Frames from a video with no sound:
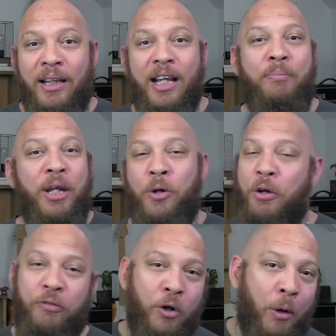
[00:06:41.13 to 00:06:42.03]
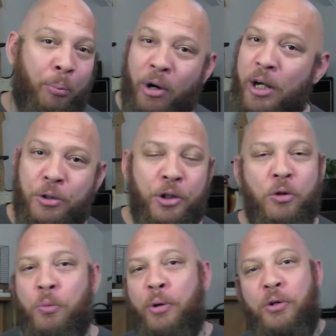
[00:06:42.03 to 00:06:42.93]
Let me know if you're a prayer
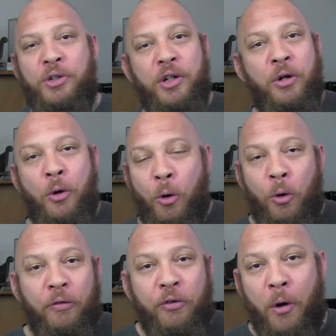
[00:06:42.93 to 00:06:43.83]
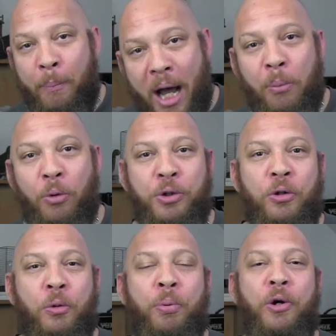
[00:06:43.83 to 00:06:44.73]
journal person or if you're a Bible
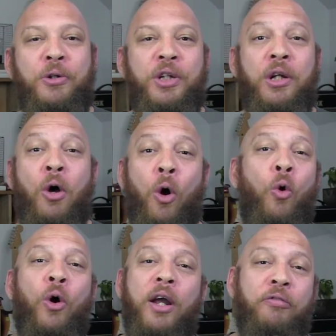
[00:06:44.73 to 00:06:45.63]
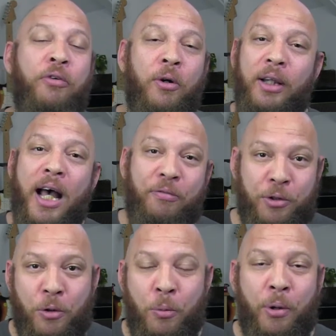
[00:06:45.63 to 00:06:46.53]
journal person or if you're a life
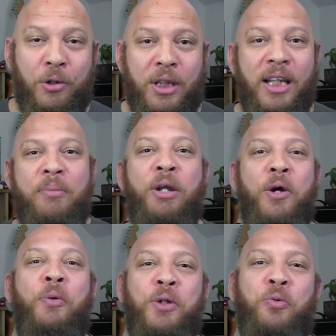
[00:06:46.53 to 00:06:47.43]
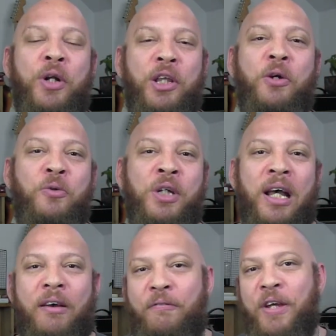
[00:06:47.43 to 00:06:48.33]
journal person. Let me know which one of those
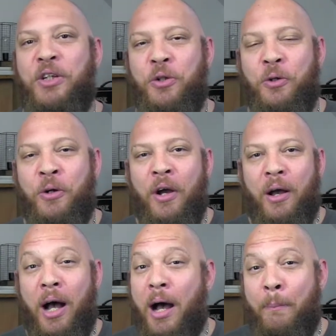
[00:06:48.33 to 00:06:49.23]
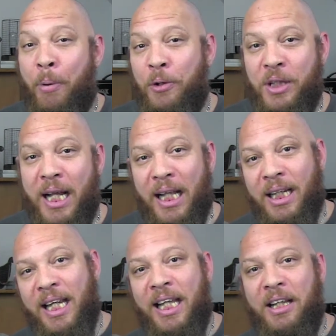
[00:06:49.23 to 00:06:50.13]
fits your
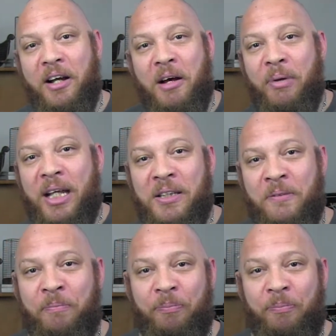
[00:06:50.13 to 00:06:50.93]
personality in the comments.